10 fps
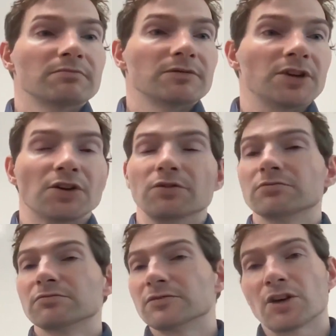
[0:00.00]
you know,
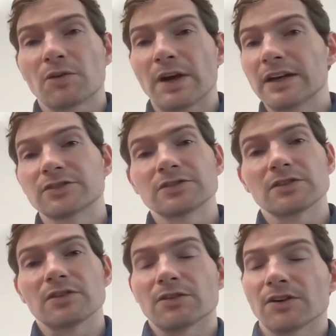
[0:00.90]
correct
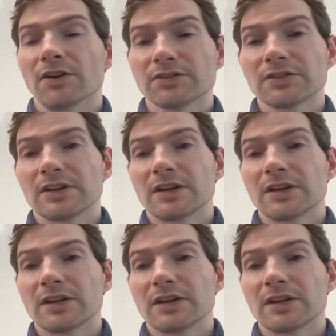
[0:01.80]
or not,